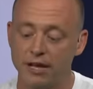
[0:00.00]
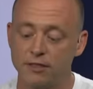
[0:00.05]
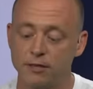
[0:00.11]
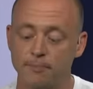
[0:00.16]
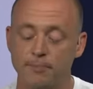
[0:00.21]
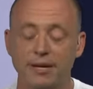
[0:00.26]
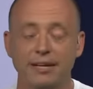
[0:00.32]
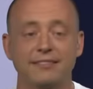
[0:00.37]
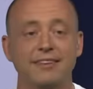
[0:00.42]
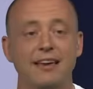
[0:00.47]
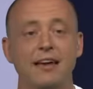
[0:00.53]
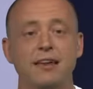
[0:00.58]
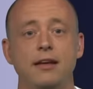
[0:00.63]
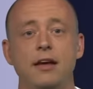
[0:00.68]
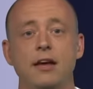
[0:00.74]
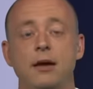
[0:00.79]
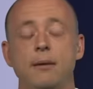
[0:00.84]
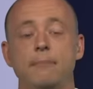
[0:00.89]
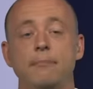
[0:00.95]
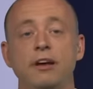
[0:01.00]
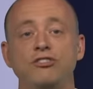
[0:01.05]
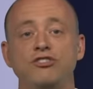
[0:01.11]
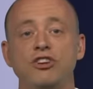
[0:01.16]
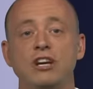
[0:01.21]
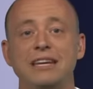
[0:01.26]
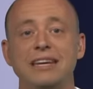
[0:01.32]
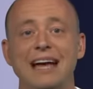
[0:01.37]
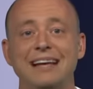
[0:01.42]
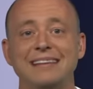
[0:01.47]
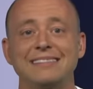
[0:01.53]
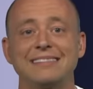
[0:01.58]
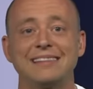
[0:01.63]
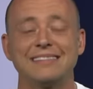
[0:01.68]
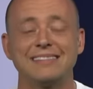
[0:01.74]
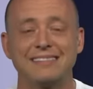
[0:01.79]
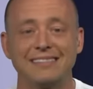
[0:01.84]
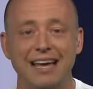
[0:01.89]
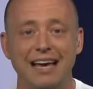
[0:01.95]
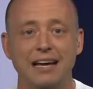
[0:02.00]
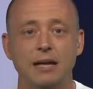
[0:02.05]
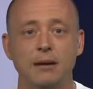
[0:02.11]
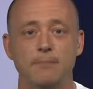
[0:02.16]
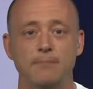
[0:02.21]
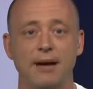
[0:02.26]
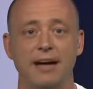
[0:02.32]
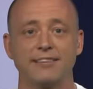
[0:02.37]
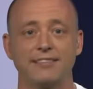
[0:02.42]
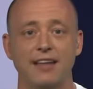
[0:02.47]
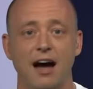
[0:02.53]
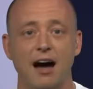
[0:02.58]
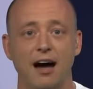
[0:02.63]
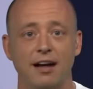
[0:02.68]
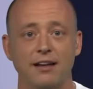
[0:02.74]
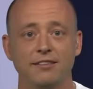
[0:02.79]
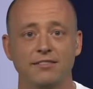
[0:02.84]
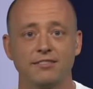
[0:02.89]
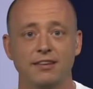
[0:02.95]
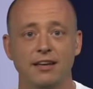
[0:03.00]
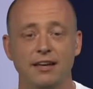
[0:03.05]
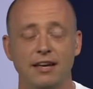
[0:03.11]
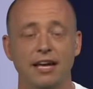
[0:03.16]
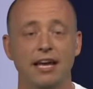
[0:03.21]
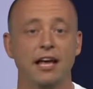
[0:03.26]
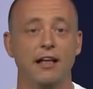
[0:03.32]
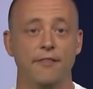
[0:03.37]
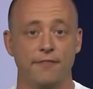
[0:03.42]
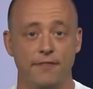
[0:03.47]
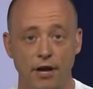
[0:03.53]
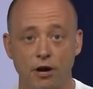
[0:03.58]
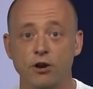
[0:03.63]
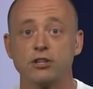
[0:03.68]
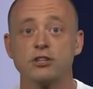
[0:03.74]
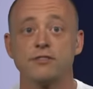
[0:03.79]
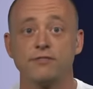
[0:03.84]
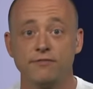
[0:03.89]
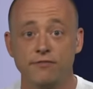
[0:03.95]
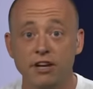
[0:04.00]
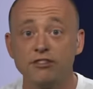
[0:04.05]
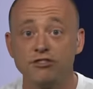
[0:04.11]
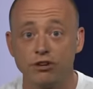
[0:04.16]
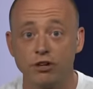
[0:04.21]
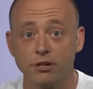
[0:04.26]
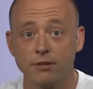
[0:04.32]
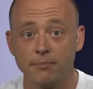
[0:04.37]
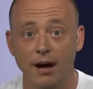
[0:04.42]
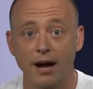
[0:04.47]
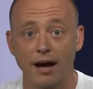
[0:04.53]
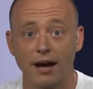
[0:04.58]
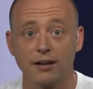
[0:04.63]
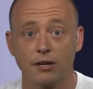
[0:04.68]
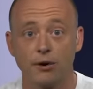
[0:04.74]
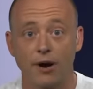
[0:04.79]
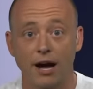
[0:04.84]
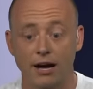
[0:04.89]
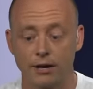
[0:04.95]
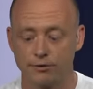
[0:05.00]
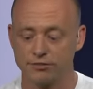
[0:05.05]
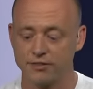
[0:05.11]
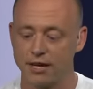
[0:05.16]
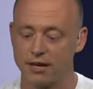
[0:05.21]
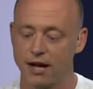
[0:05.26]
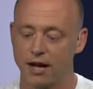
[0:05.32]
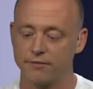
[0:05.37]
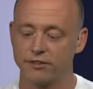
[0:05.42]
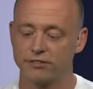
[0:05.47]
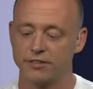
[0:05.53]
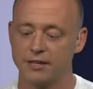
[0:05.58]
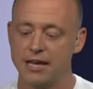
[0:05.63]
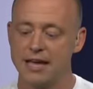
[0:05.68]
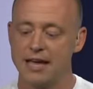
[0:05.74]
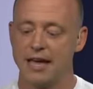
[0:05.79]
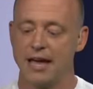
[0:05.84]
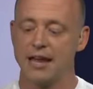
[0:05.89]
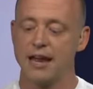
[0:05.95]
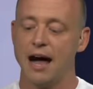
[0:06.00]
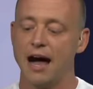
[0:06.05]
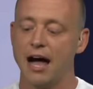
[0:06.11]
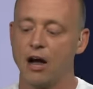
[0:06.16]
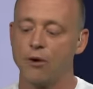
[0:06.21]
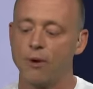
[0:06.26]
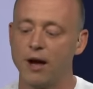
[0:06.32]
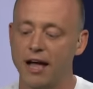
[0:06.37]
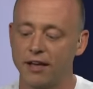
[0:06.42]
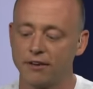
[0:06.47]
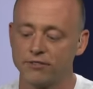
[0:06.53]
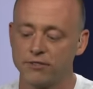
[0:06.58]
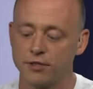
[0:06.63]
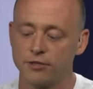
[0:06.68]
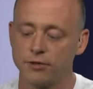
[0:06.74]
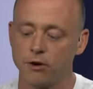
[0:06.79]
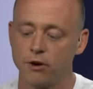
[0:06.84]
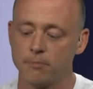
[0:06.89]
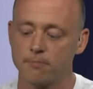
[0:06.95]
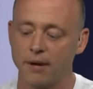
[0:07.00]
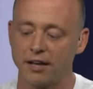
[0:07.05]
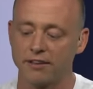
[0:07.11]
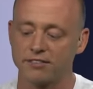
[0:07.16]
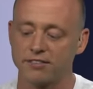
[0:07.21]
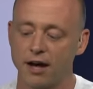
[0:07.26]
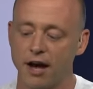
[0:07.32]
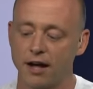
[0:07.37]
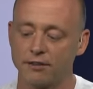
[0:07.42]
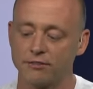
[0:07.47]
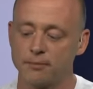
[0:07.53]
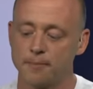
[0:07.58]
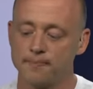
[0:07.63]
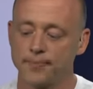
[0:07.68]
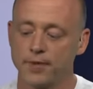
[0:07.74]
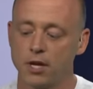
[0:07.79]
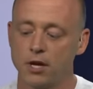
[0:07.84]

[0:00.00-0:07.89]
In the Big Ten, Michigan has the second best odds in their division behind Ohio State, obviously, and Iowa has the third best odds.